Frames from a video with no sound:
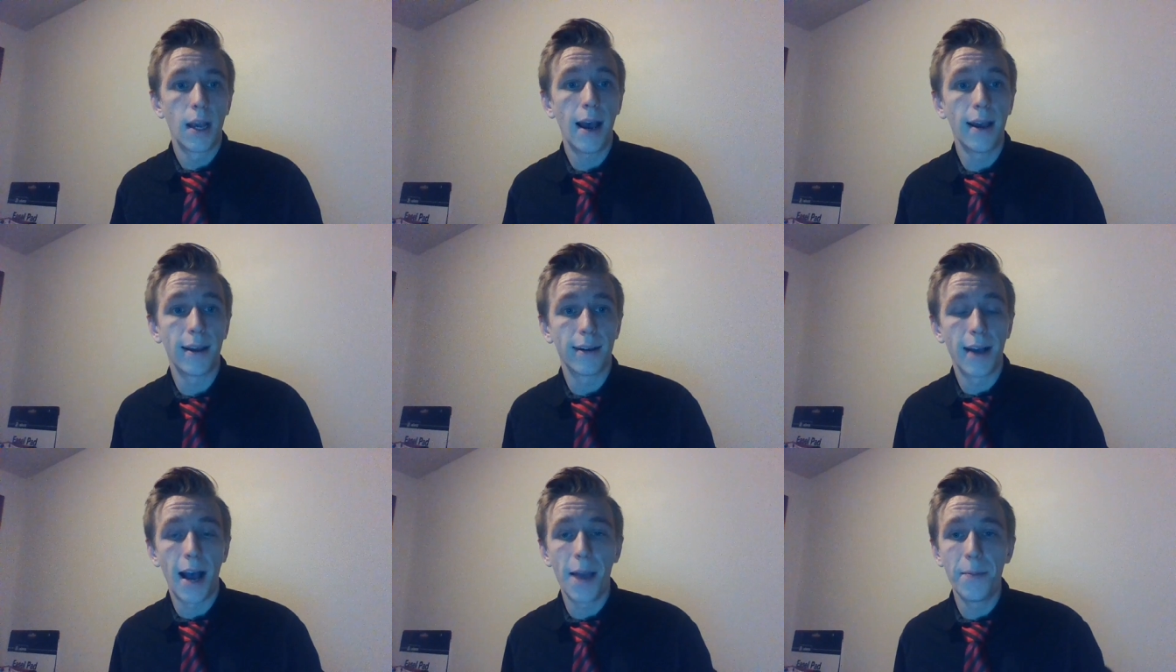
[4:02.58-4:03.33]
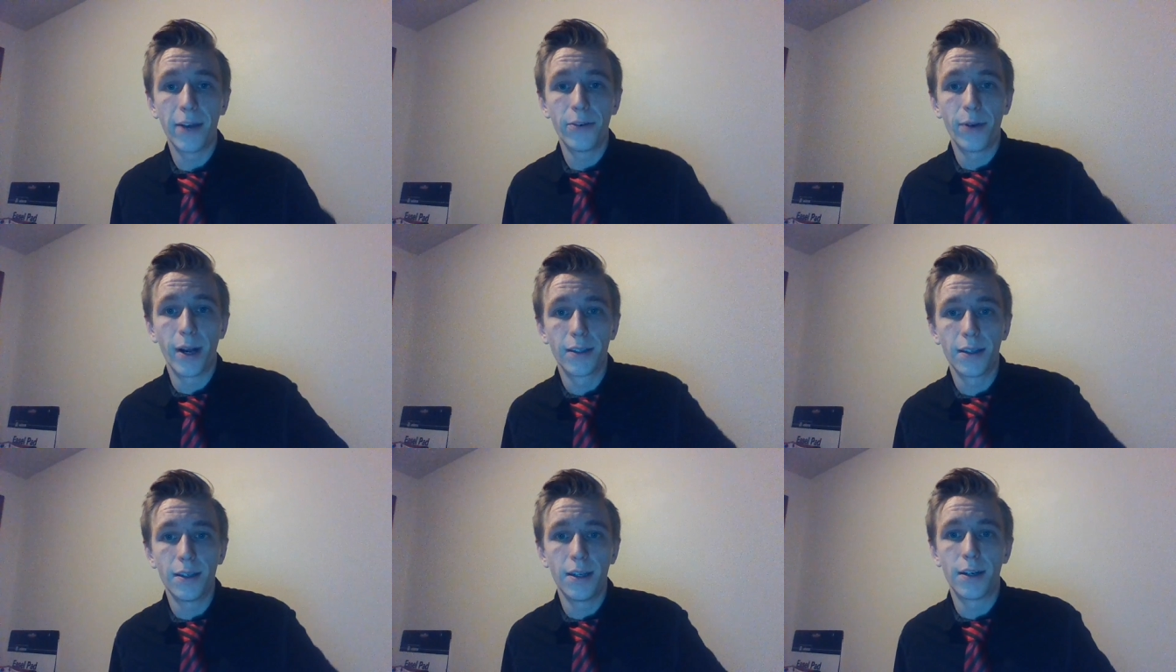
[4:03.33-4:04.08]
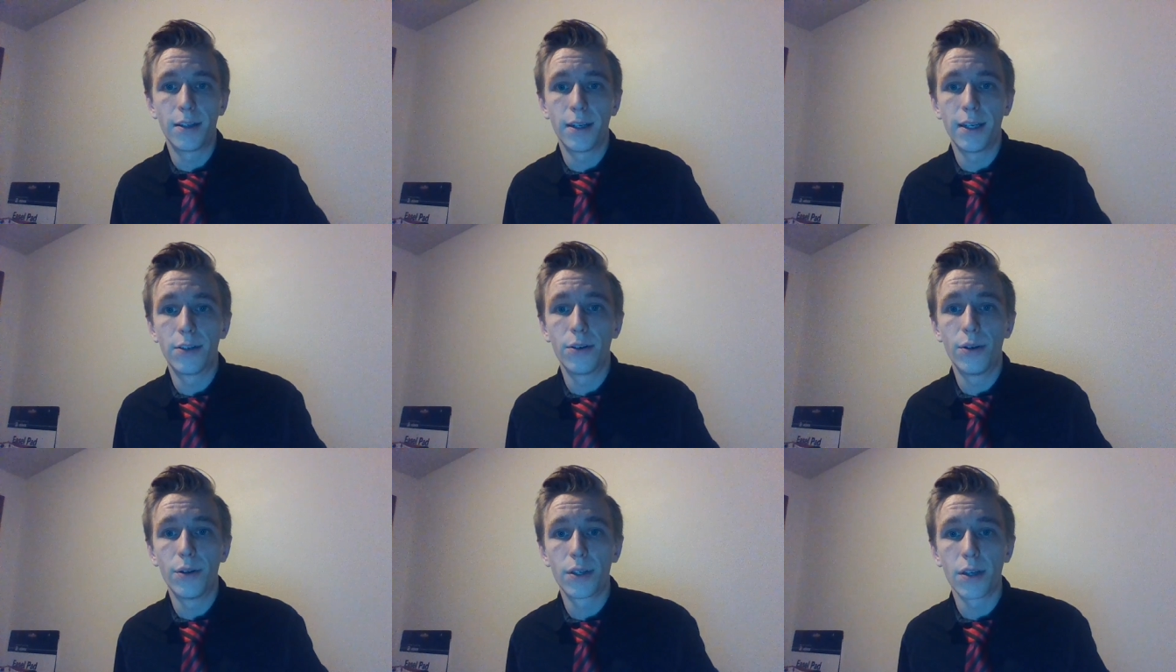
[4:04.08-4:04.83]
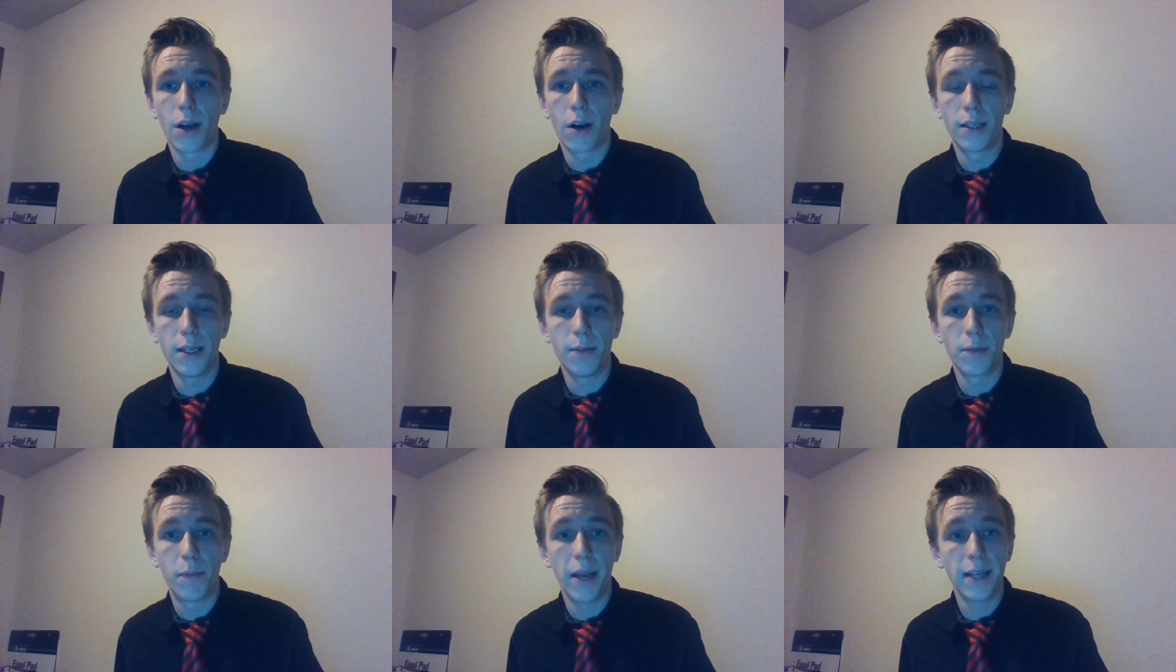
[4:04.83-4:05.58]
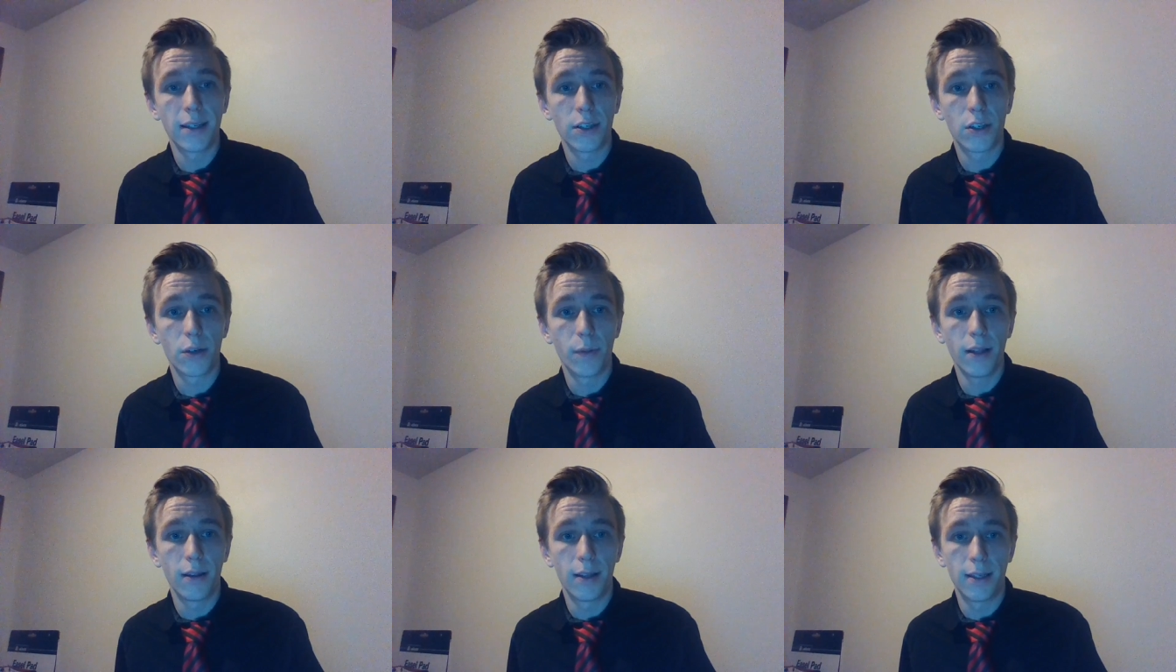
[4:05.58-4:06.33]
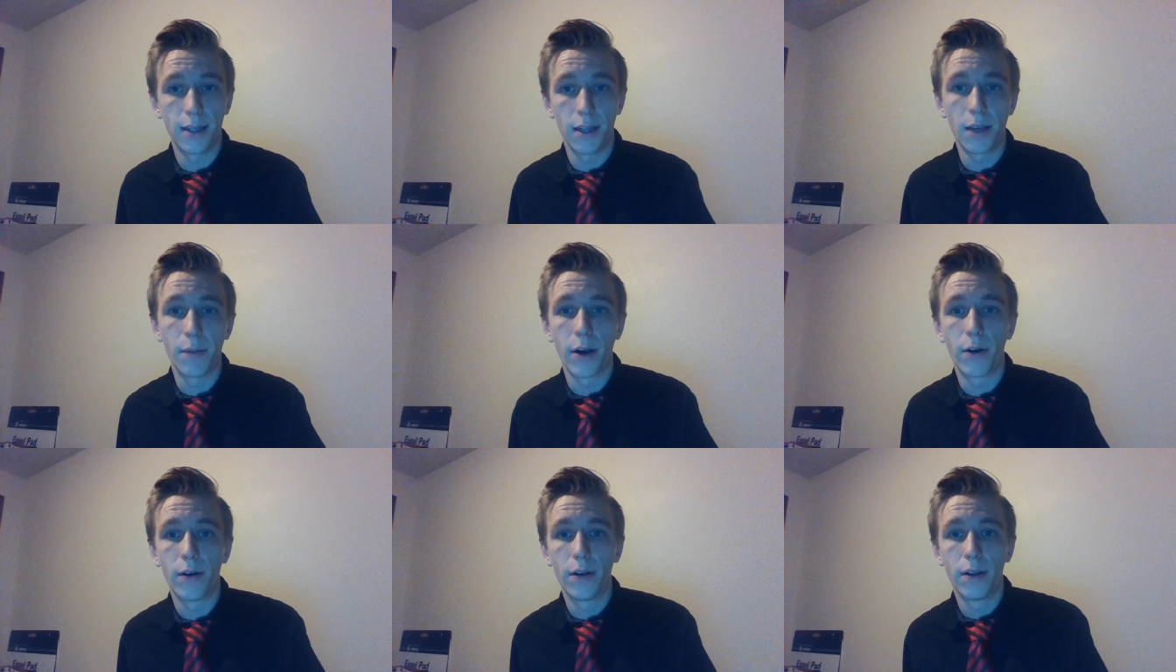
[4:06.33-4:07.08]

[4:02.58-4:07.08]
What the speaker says: Hi, I'm Andrew Helton, here to introduce our team's bass instrument, the diddley bow.